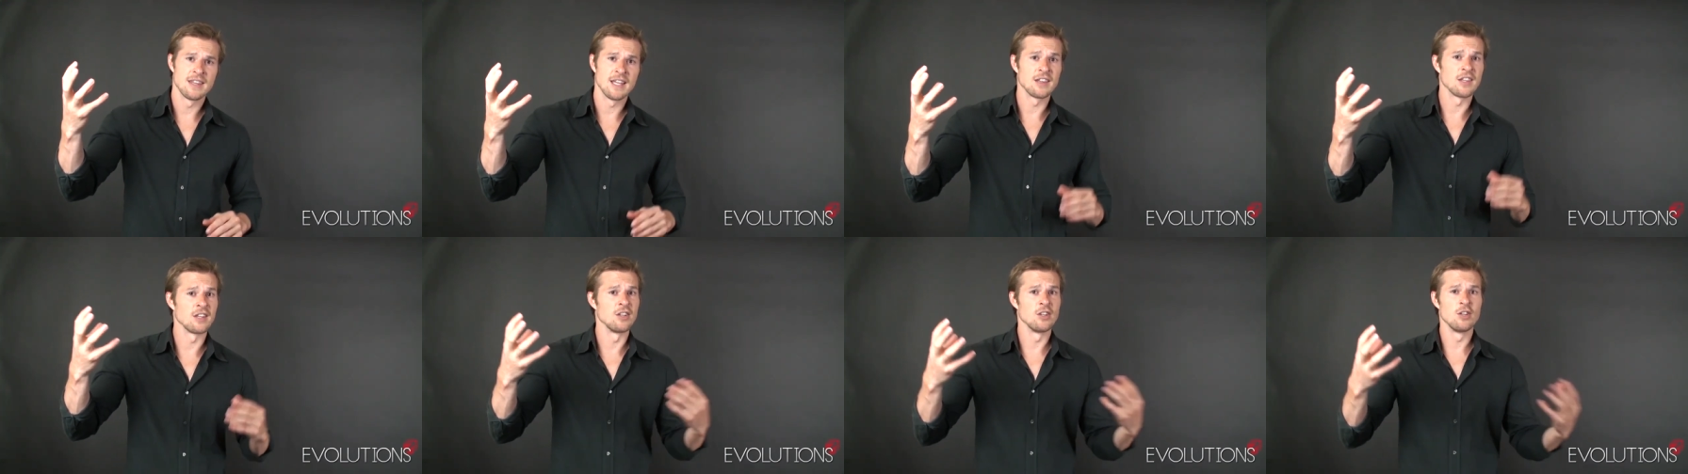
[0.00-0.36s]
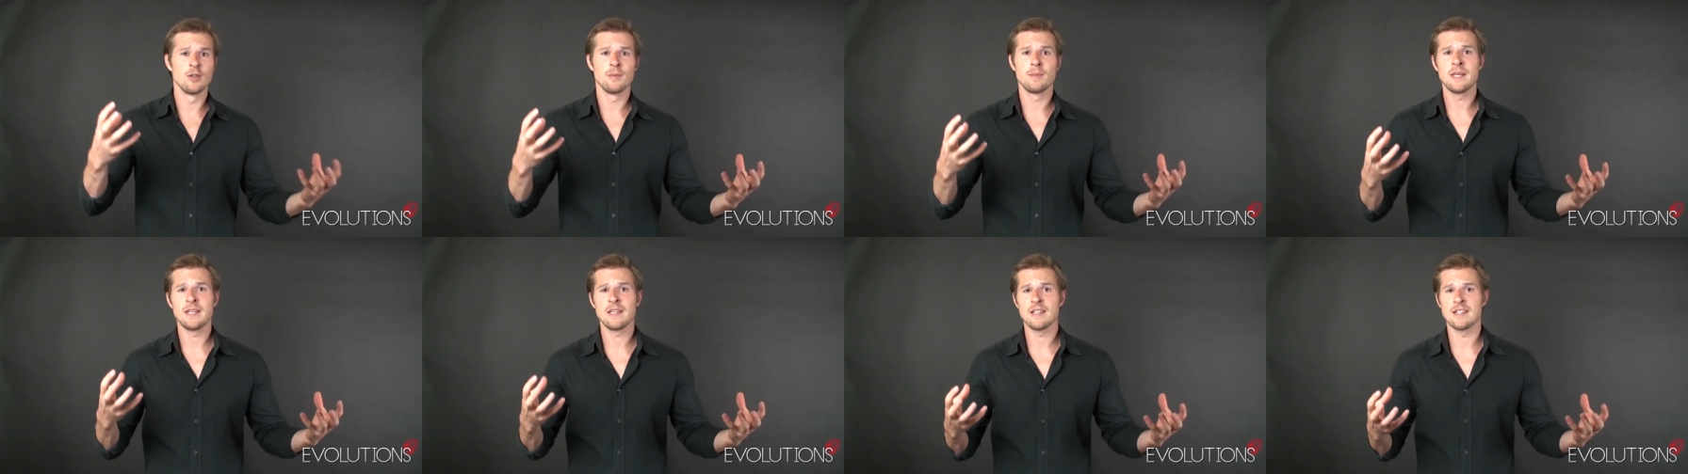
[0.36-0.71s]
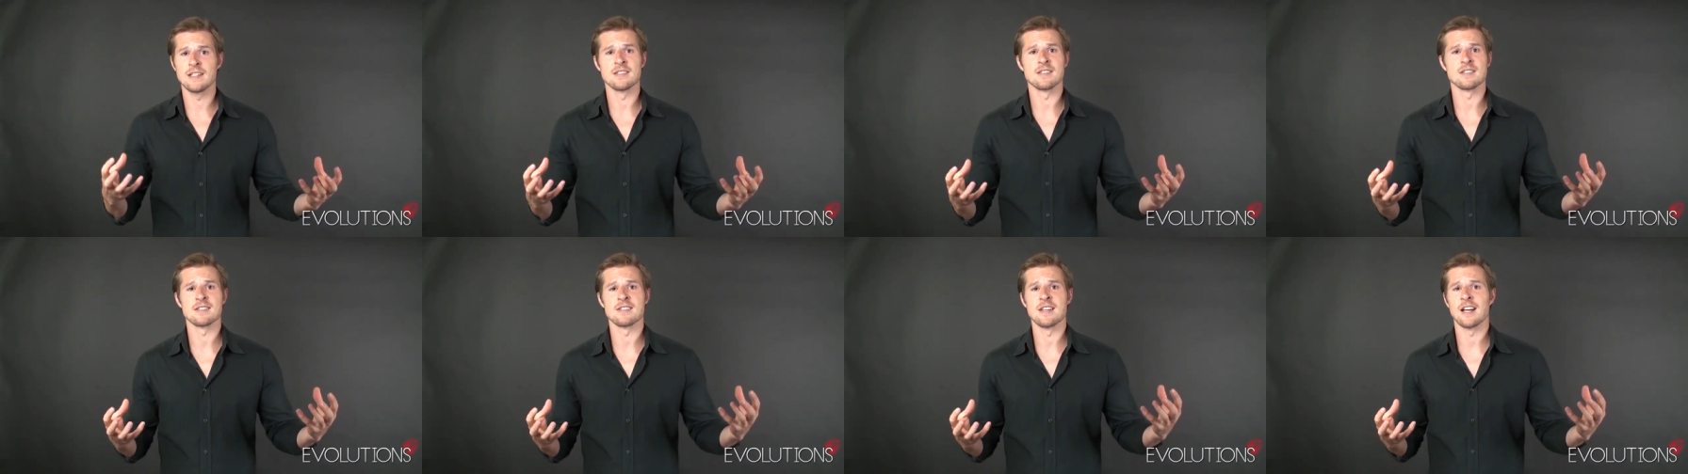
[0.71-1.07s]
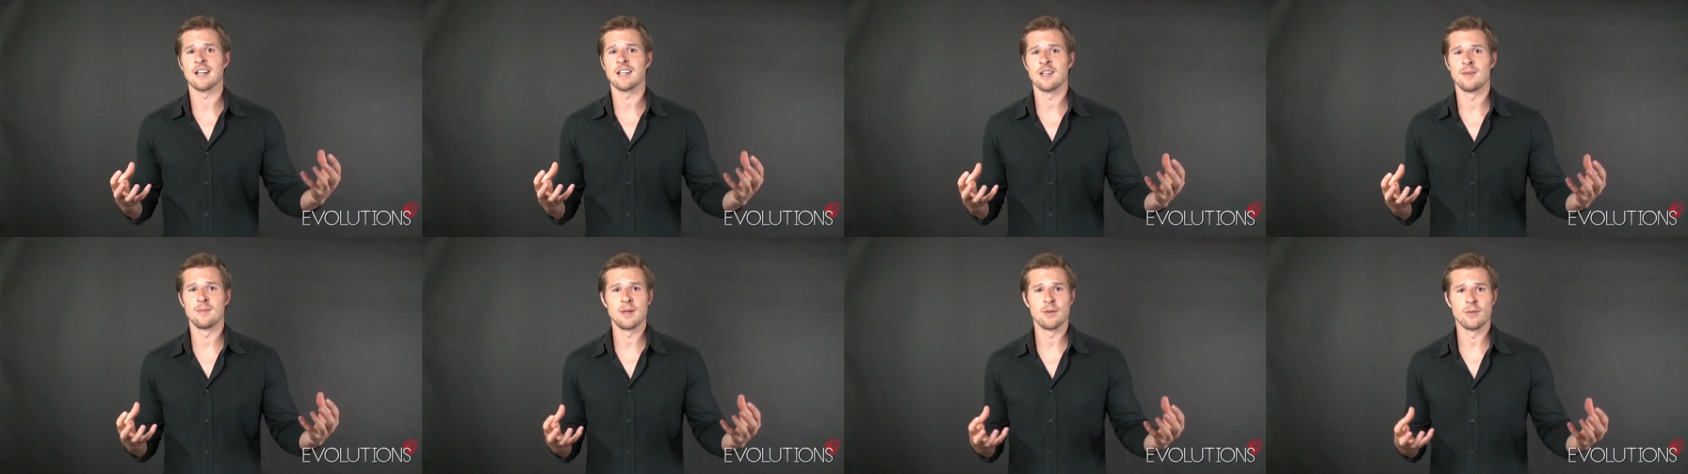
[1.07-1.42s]
that the newbie is just
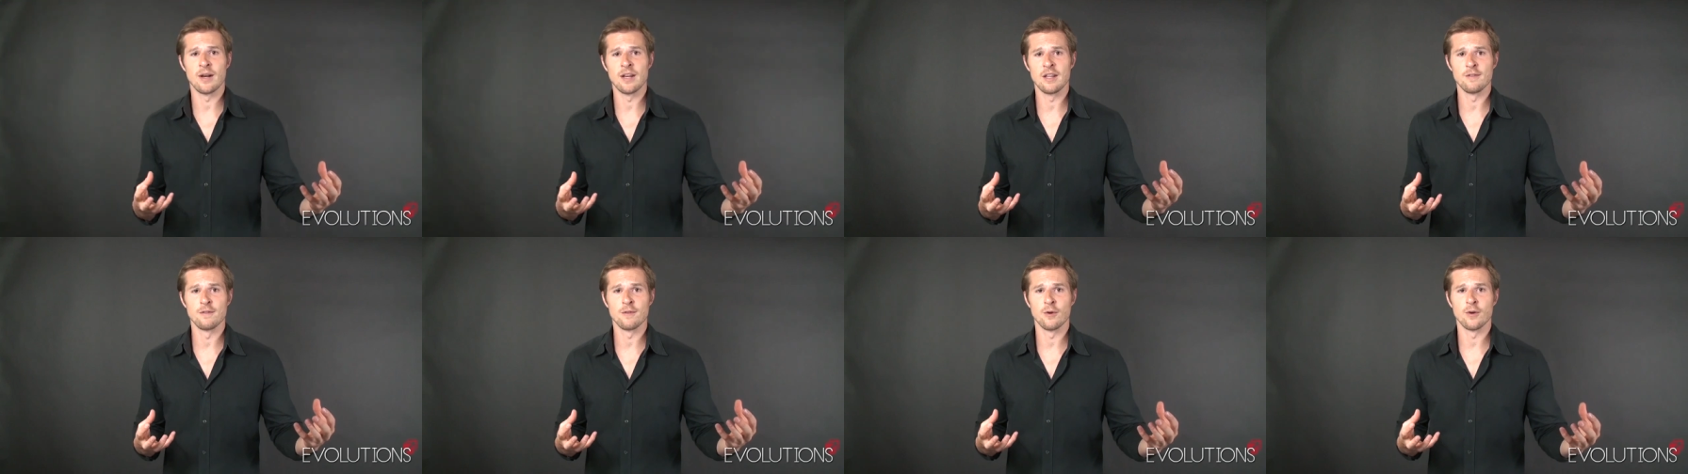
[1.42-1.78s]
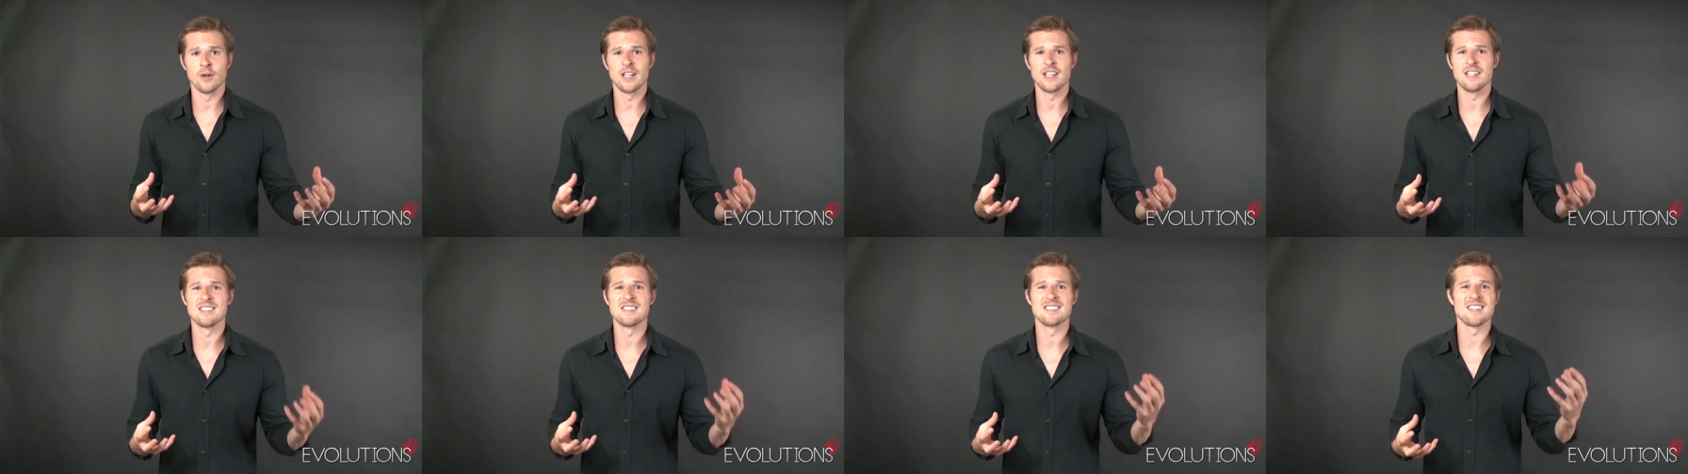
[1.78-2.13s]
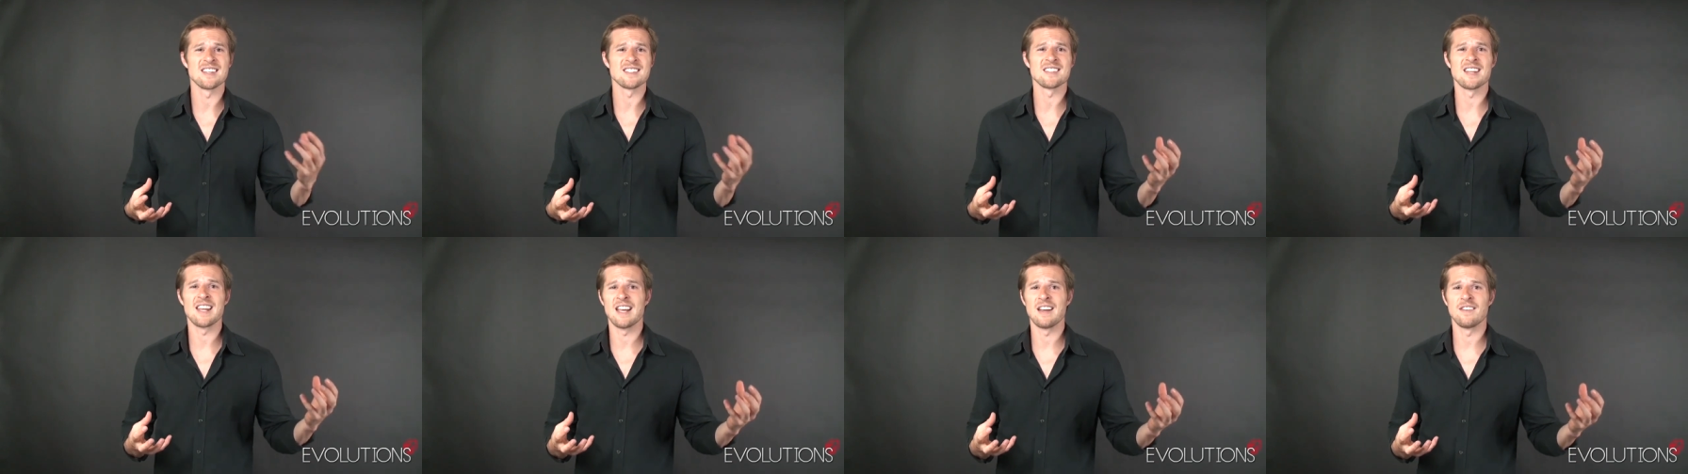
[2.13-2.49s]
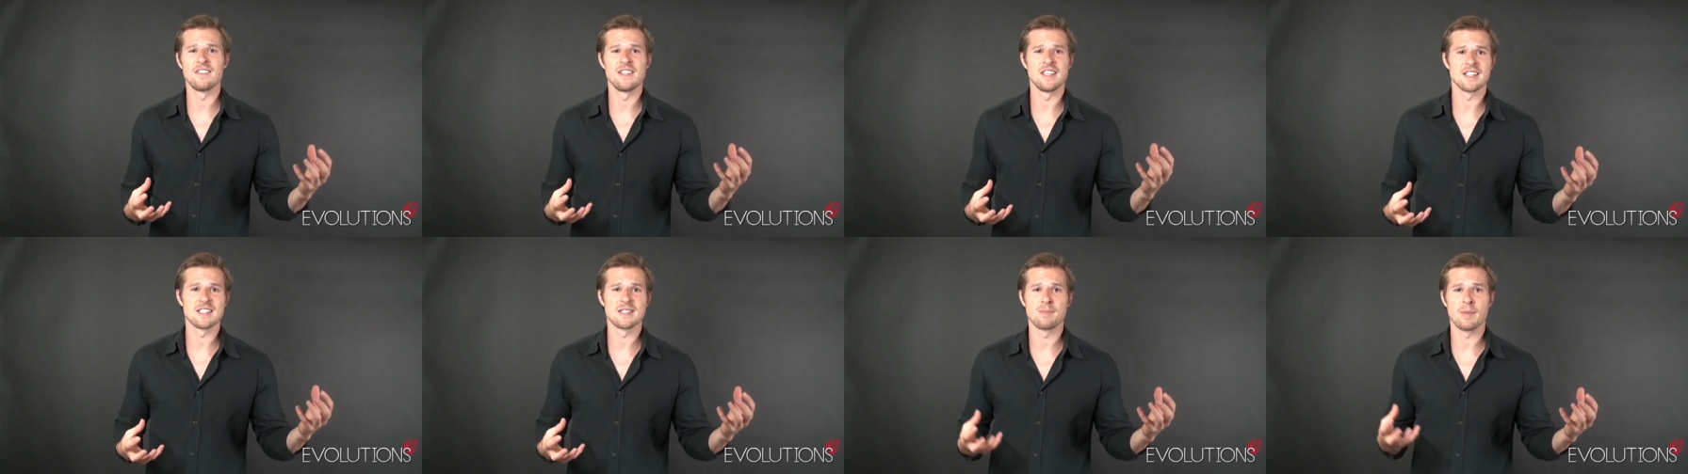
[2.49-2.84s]
not going to be ready for. He just doesn't have
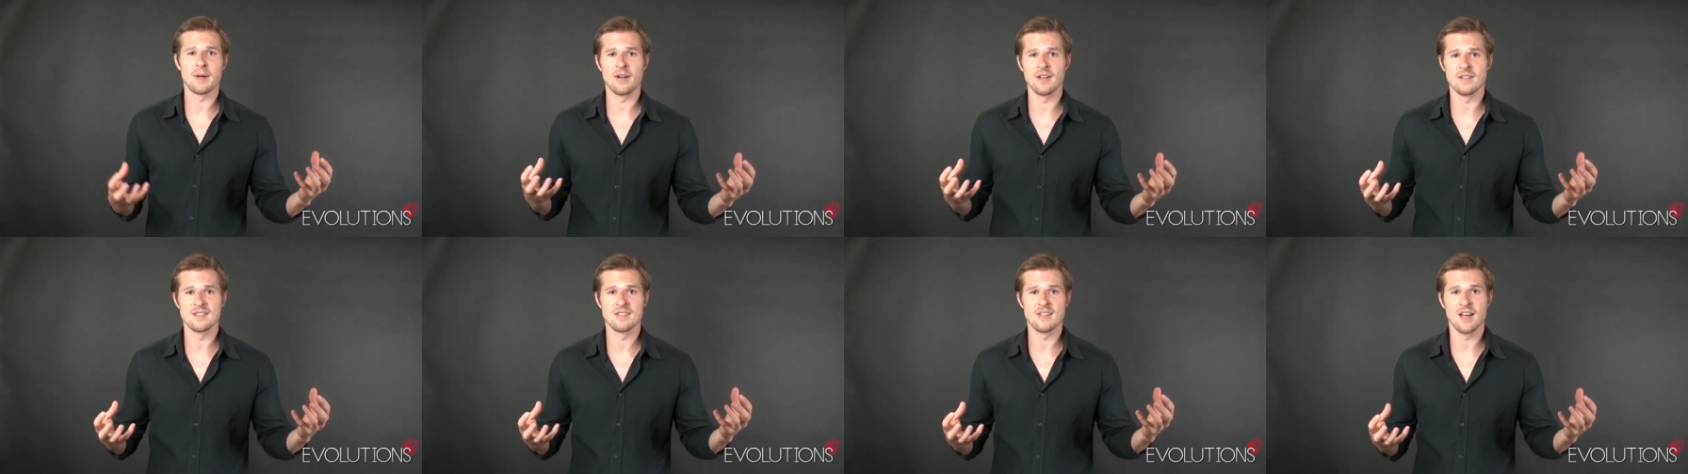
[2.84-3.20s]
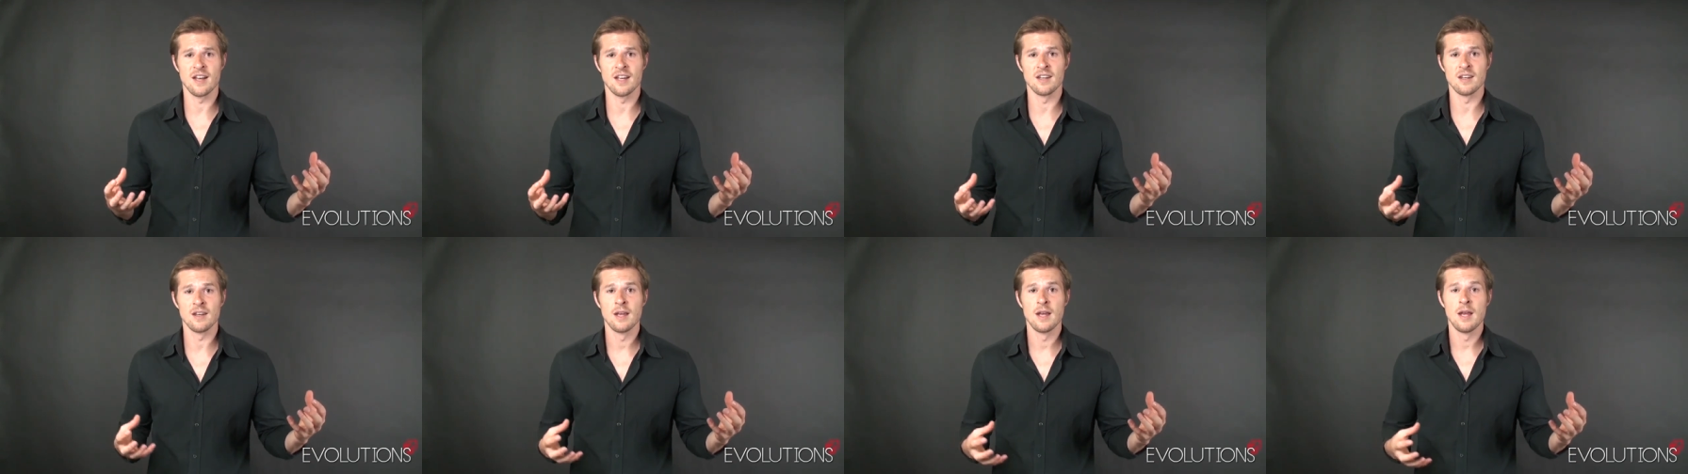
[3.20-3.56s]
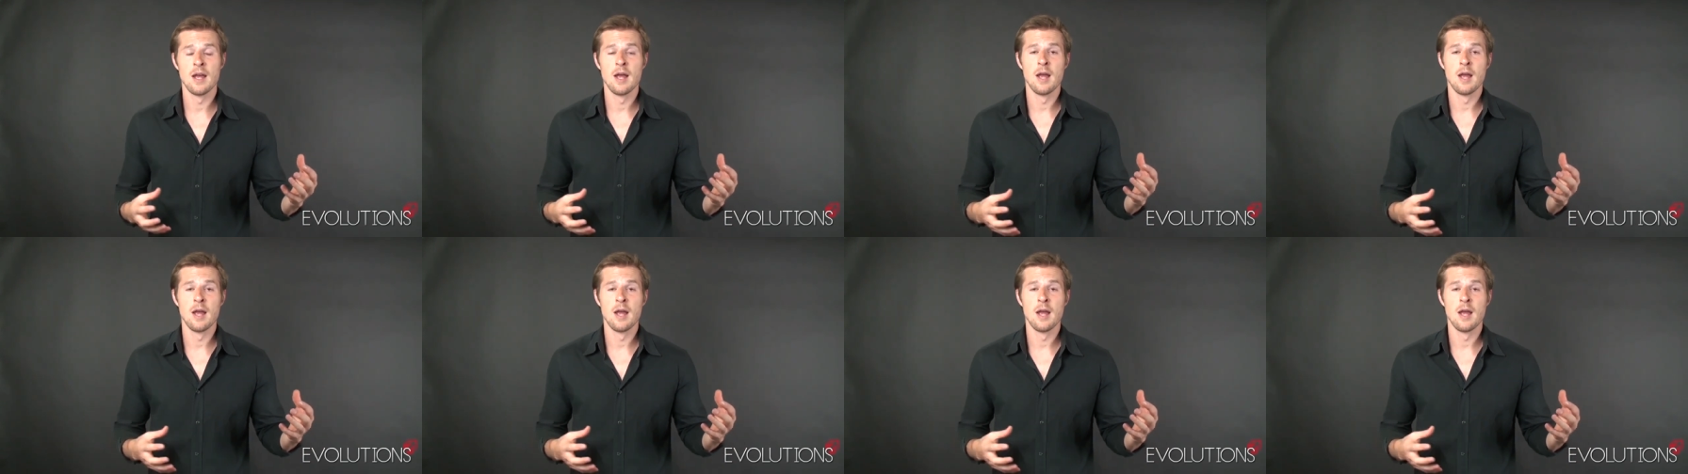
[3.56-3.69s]
the experience yet.